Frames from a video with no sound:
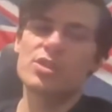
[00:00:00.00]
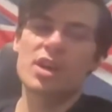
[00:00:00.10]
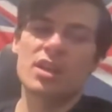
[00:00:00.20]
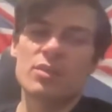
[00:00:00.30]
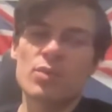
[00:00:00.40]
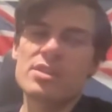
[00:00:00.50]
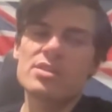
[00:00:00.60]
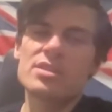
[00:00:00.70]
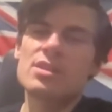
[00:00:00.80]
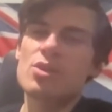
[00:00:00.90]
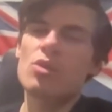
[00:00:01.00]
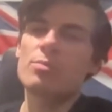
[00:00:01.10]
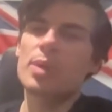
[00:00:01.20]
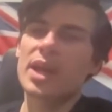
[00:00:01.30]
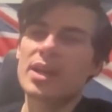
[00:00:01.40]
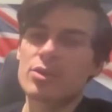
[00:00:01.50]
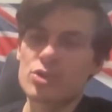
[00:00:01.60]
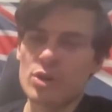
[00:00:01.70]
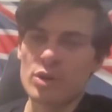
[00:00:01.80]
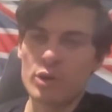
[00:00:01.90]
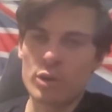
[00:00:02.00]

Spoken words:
Ali. When does he not play a jerk?